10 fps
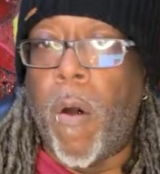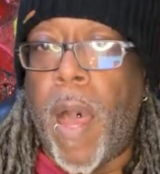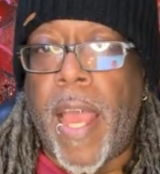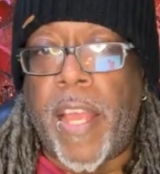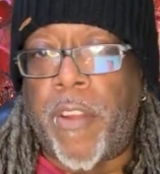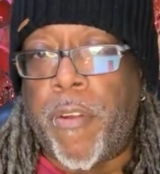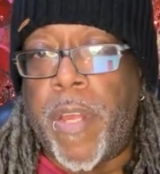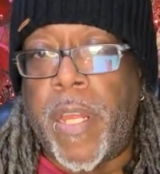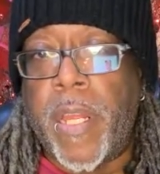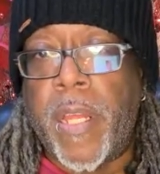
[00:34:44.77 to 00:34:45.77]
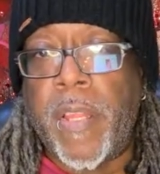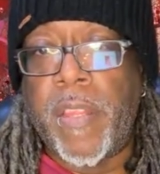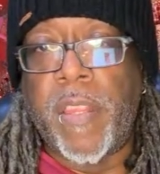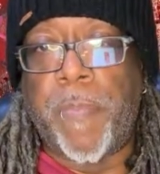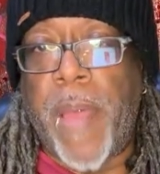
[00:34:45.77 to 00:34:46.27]
I agree.
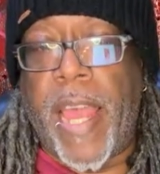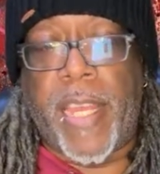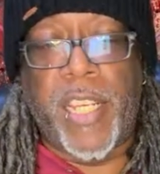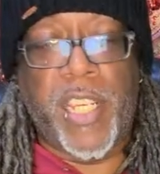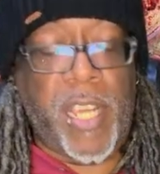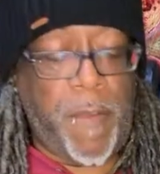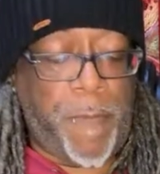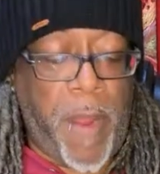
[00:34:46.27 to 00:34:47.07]
The packaging for